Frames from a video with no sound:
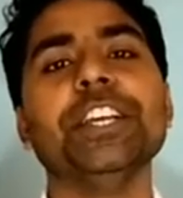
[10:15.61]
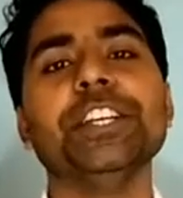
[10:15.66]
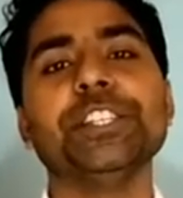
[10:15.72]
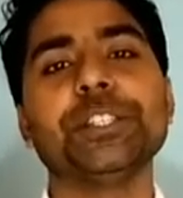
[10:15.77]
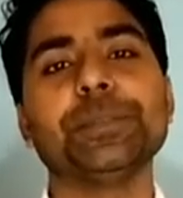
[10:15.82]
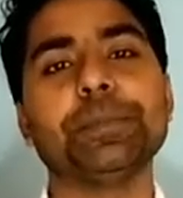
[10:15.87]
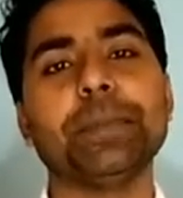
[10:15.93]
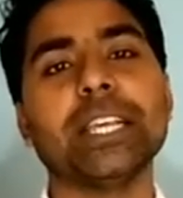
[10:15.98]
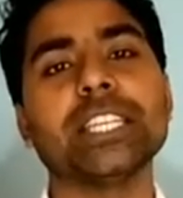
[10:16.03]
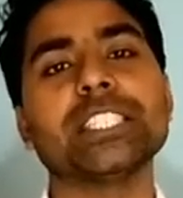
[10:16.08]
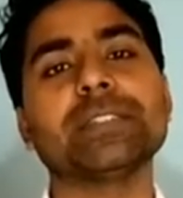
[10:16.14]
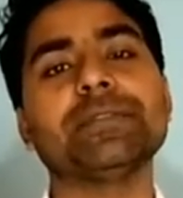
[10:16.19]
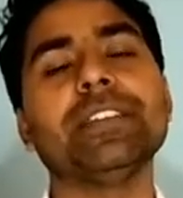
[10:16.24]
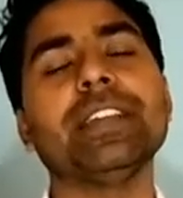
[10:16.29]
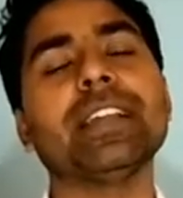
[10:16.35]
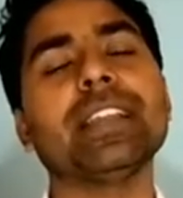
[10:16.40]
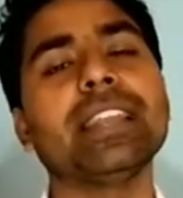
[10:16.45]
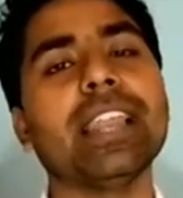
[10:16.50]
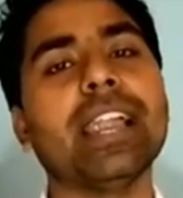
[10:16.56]

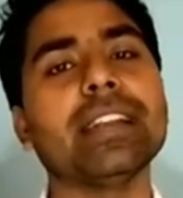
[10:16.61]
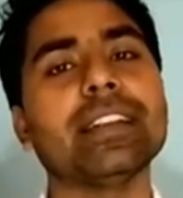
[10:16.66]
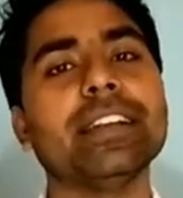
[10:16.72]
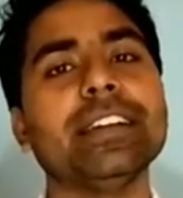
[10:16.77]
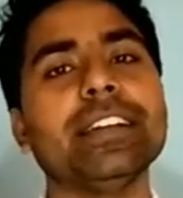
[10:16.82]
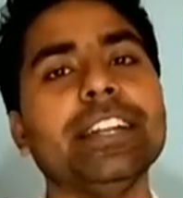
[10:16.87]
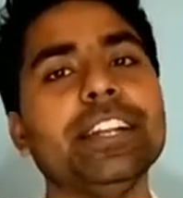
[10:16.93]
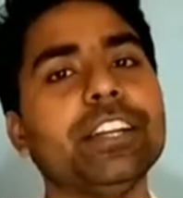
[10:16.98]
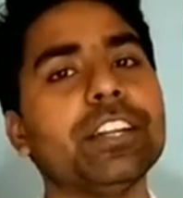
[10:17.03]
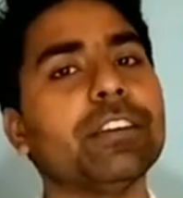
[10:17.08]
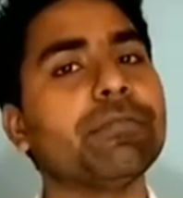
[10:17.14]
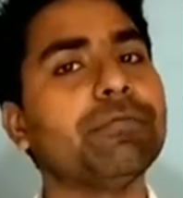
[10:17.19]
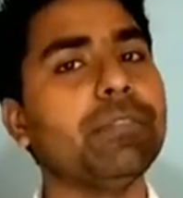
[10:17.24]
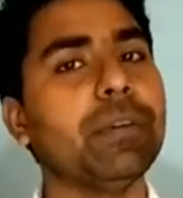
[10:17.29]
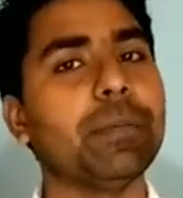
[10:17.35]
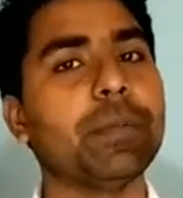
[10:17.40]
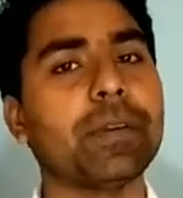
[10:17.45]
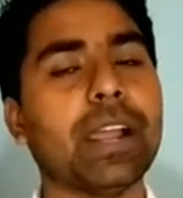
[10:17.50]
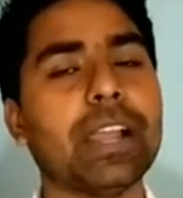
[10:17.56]
specific latent heat of
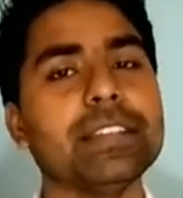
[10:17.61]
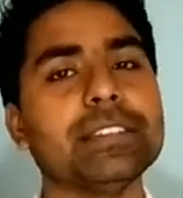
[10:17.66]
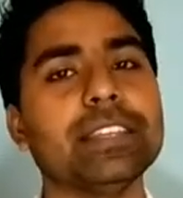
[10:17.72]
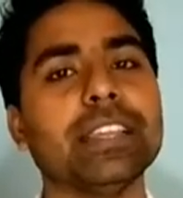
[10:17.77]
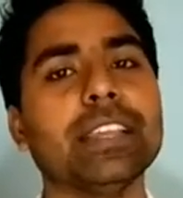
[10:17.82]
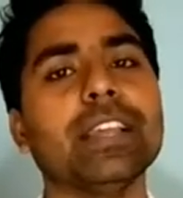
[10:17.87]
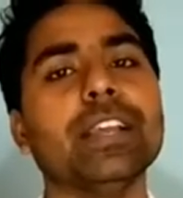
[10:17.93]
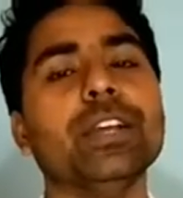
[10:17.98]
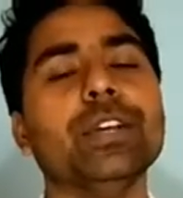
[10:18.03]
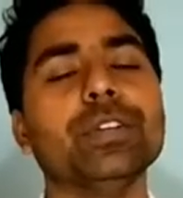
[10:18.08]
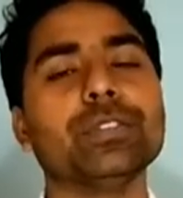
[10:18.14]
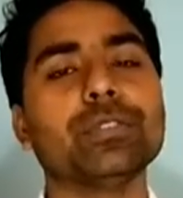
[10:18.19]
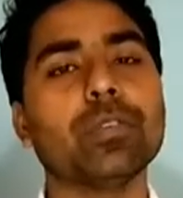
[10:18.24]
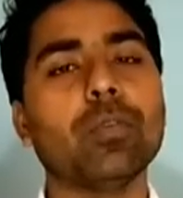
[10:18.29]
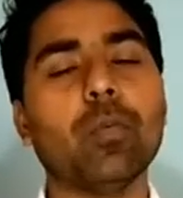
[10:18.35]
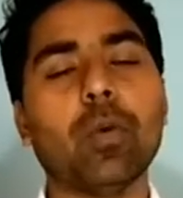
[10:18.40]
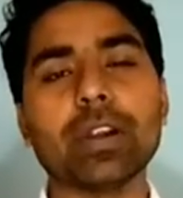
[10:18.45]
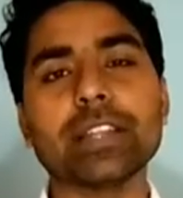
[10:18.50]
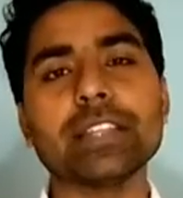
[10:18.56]
vaporizing.
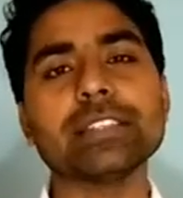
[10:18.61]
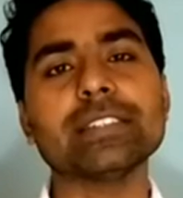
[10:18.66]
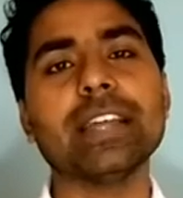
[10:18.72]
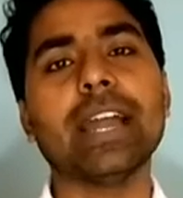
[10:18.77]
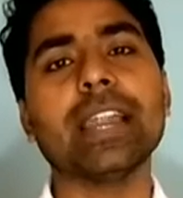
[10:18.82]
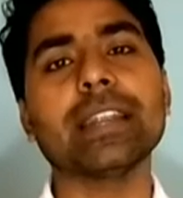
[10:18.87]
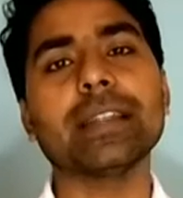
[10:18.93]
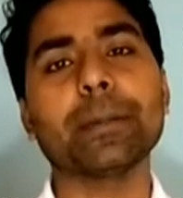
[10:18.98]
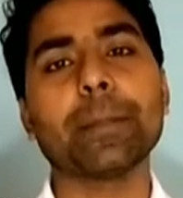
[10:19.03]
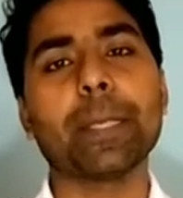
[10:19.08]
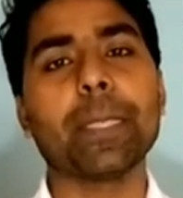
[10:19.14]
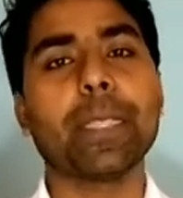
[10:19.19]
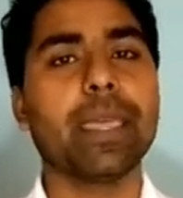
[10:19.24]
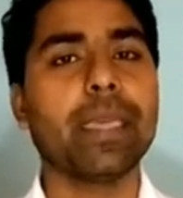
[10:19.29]
So what is that?